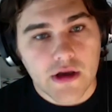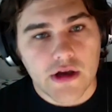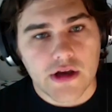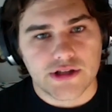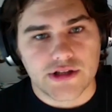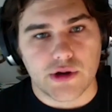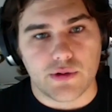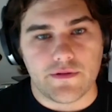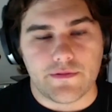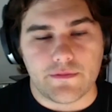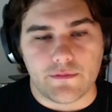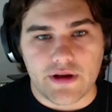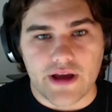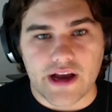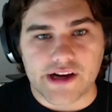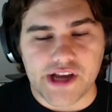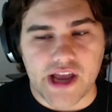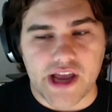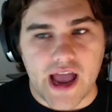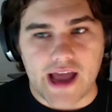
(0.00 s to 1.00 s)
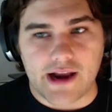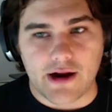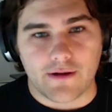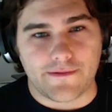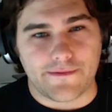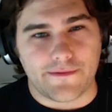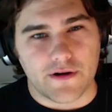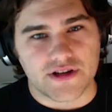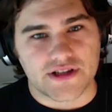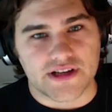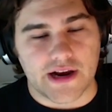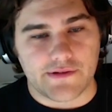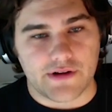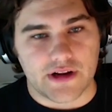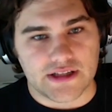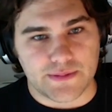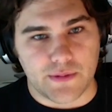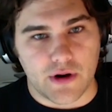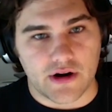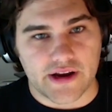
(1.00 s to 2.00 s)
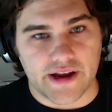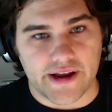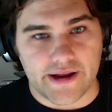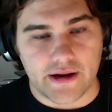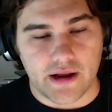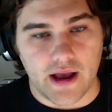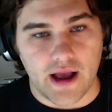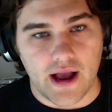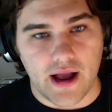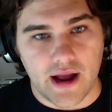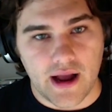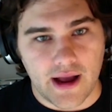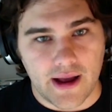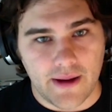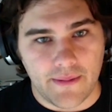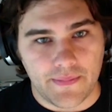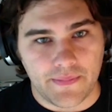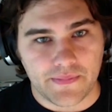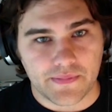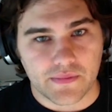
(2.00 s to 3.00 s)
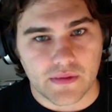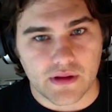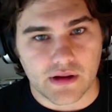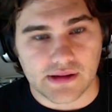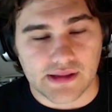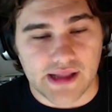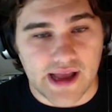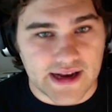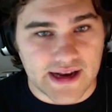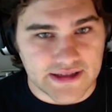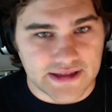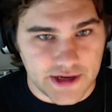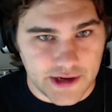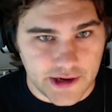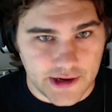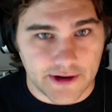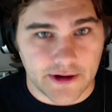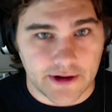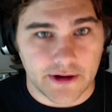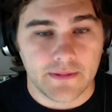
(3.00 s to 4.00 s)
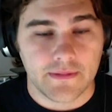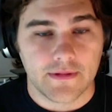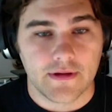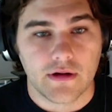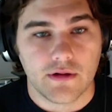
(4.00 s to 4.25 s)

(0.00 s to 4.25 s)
So we actually had our first governance market last year.